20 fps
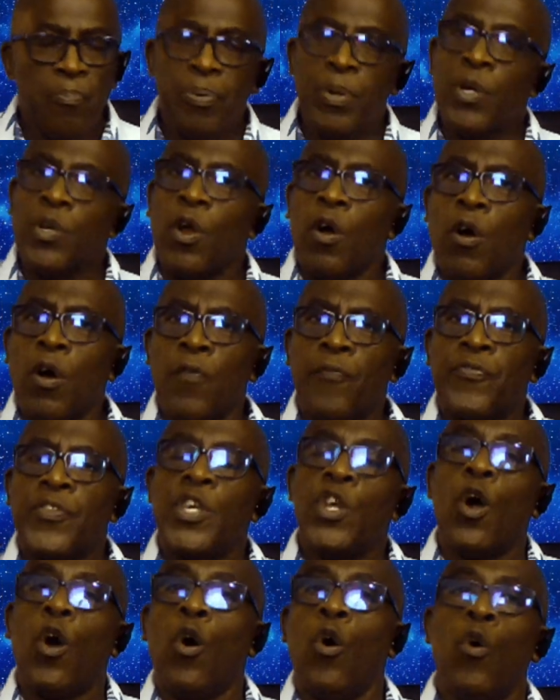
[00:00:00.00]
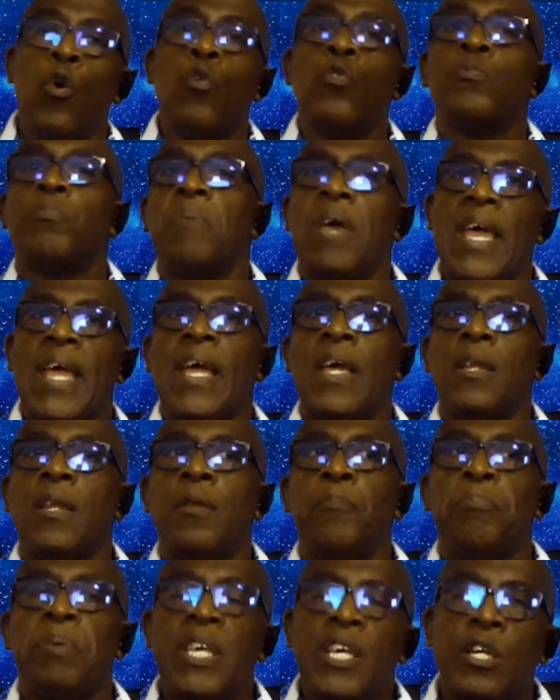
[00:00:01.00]
Put off the old
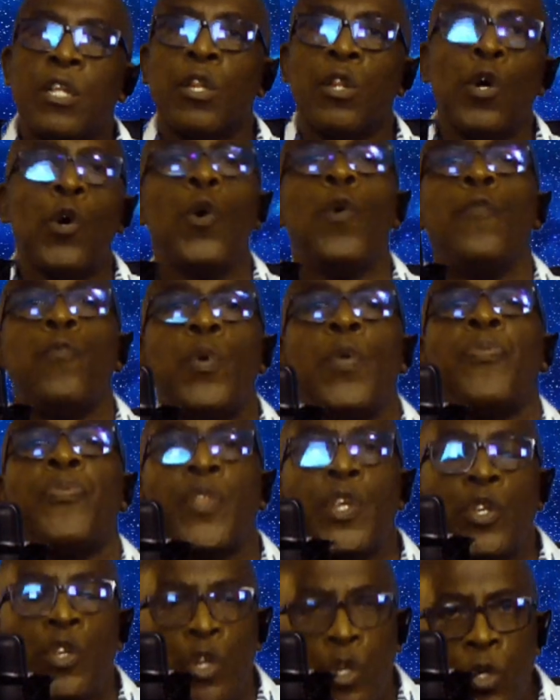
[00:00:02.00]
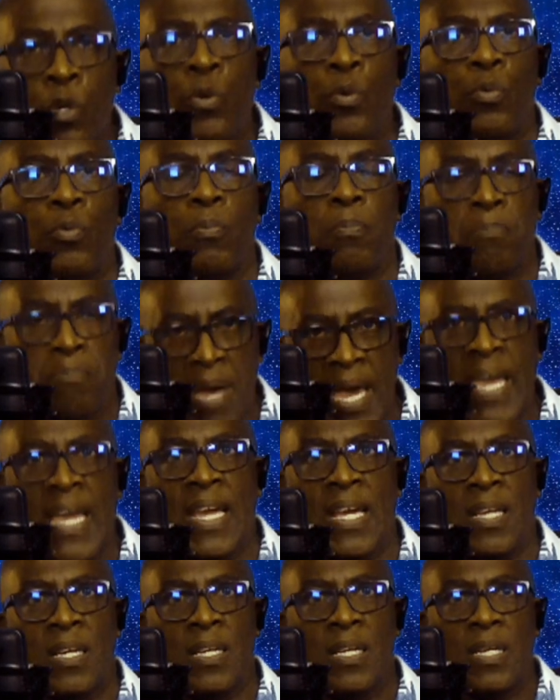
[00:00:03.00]
man, be clothed with the new
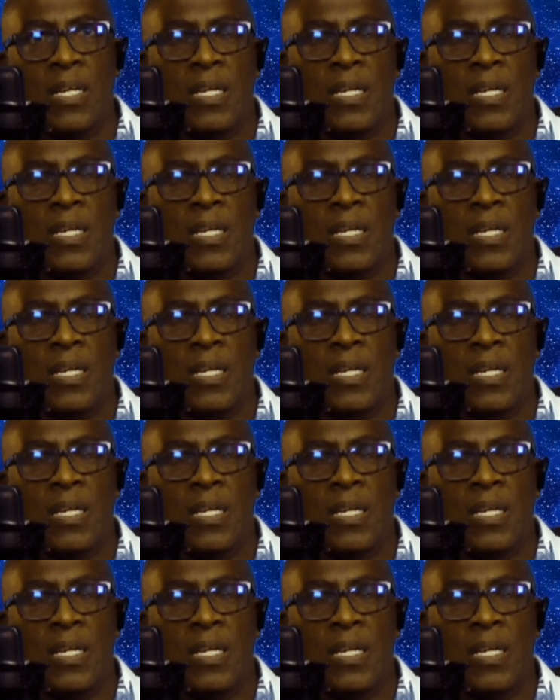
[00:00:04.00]
man.